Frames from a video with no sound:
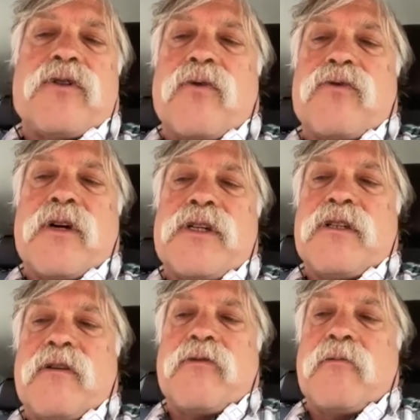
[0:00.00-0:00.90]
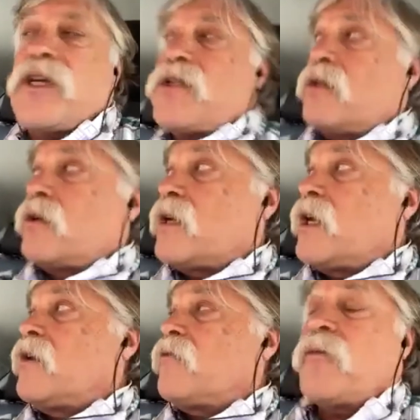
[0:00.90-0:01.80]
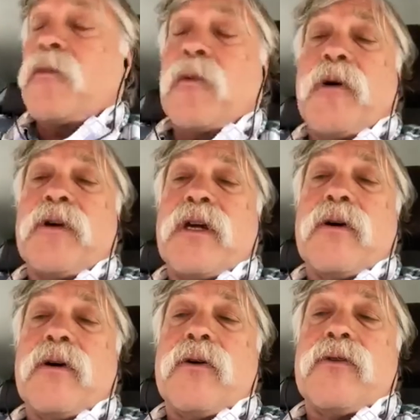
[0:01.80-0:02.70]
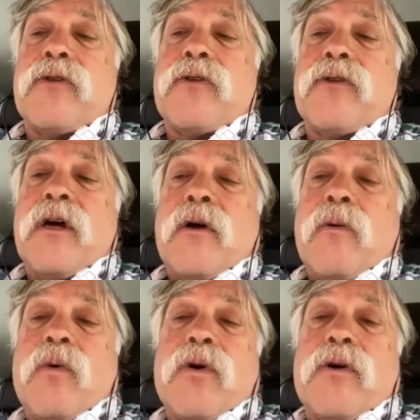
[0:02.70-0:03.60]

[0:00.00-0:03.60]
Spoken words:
don't trust the information they're getting from the public health world.